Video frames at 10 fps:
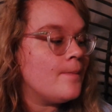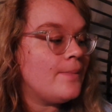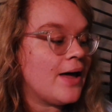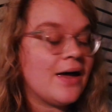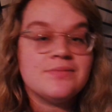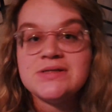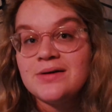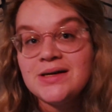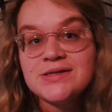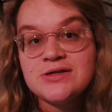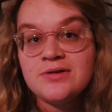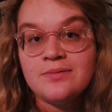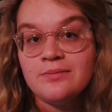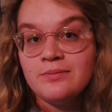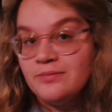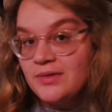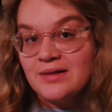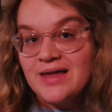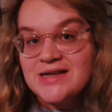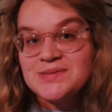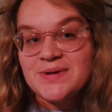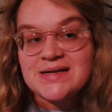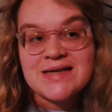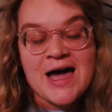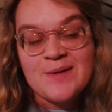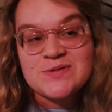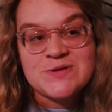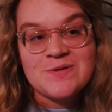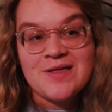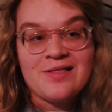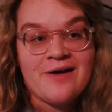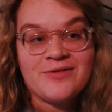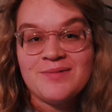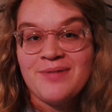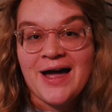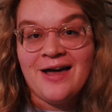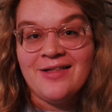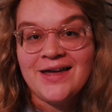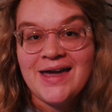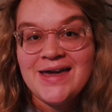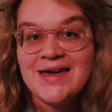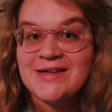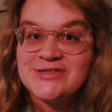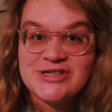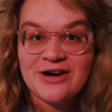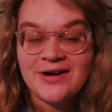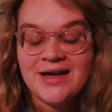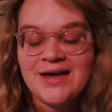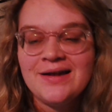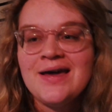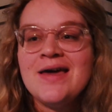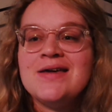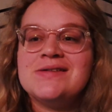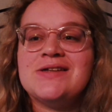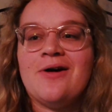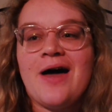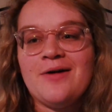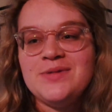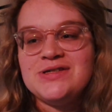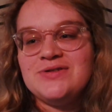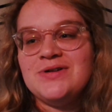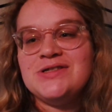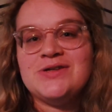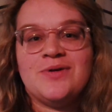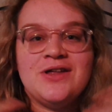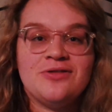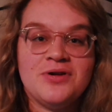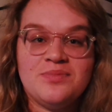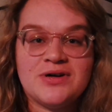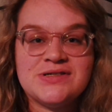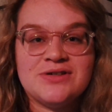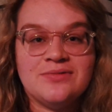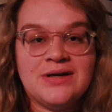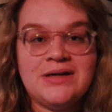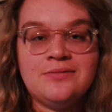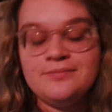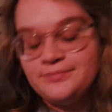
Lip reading: But I'm still going to do the list because I absolutely love compiling it and sharing it. So I'll be doing 23 books to read.